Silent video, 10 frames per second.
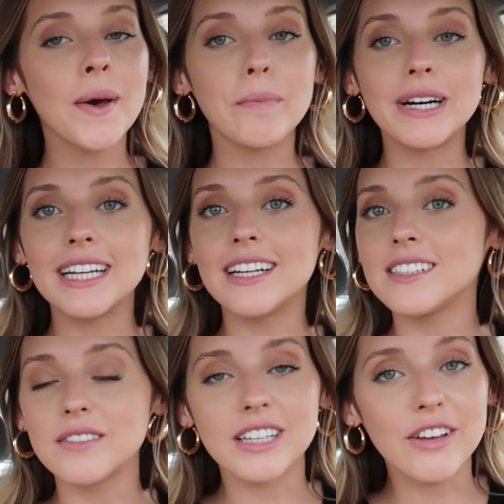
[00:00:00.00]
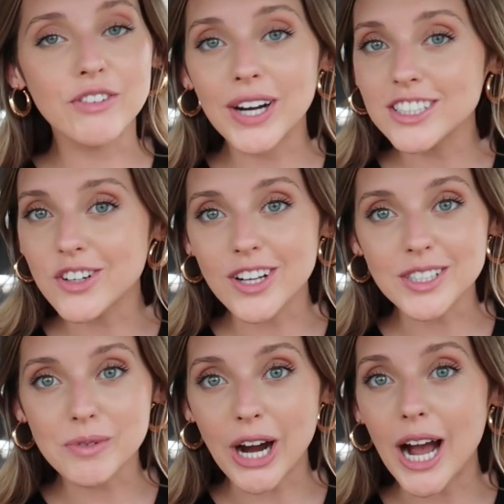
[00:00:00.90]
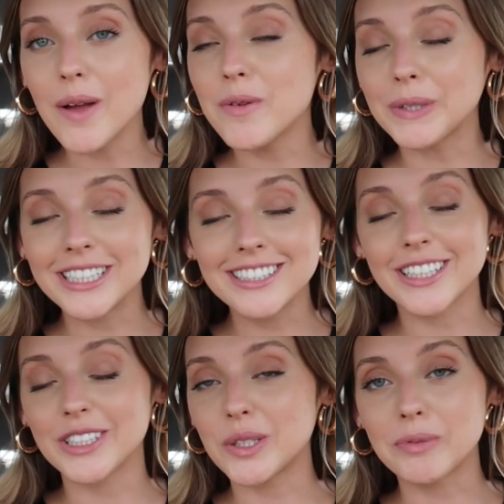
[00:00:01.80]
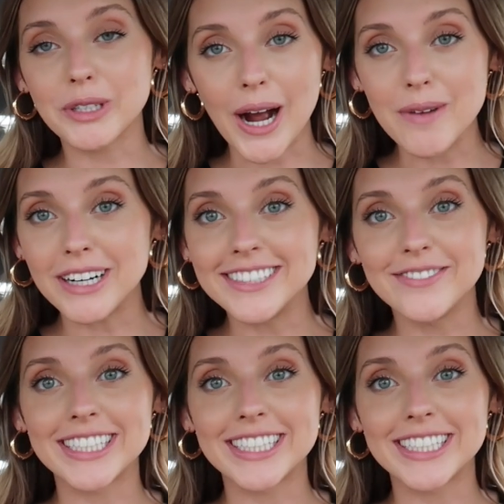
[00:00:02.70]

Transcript: but if you guys are not subscribed, please hit the subscribe button,